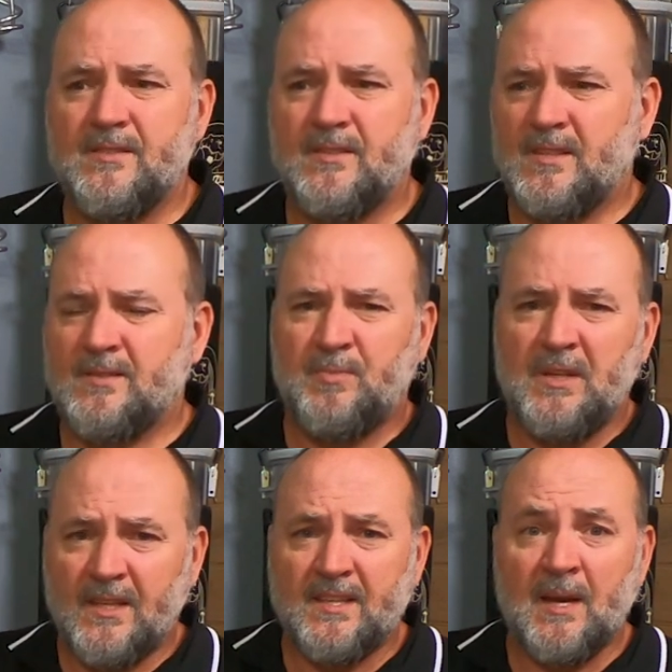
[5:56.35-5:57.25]
and your
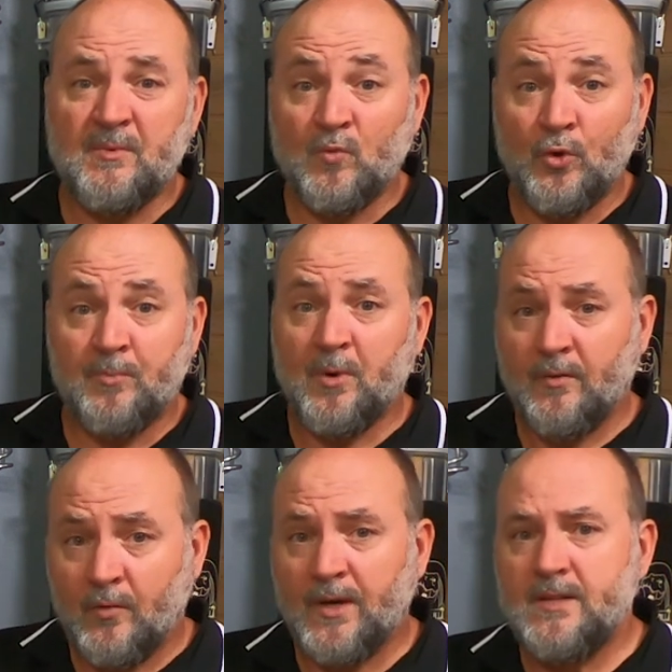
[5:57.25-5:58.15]
picnic taps work
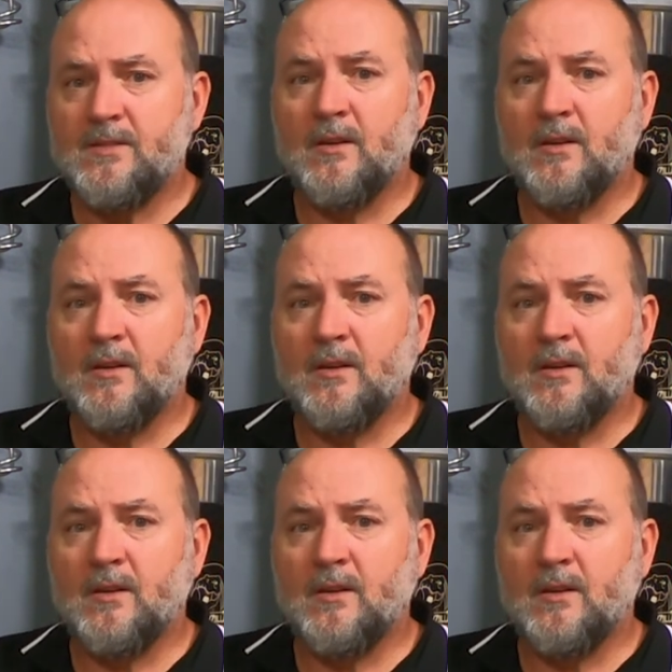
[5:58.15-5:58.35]
both ways.